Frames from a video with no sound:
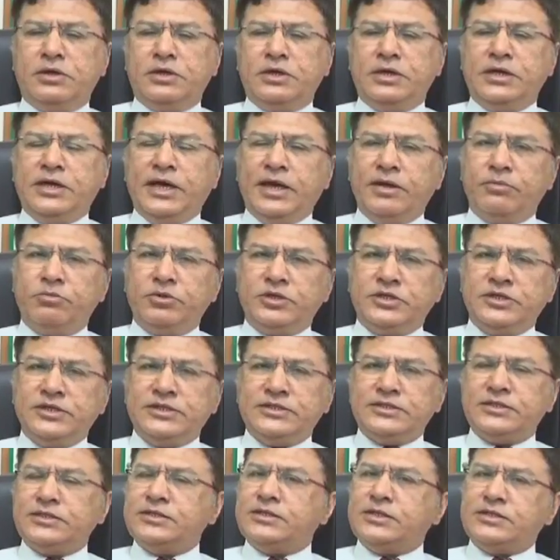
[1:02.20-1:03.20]

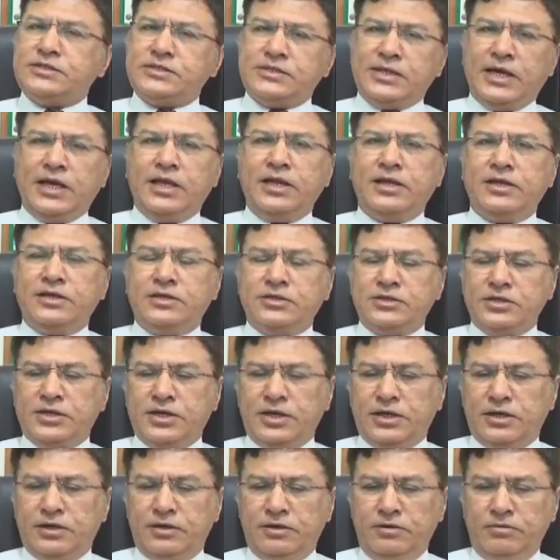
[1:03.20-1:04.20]
Diabetes is a silent
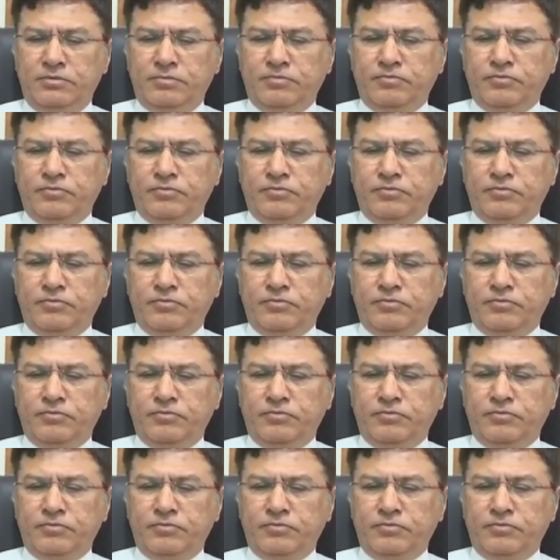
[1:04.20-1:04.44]
killer,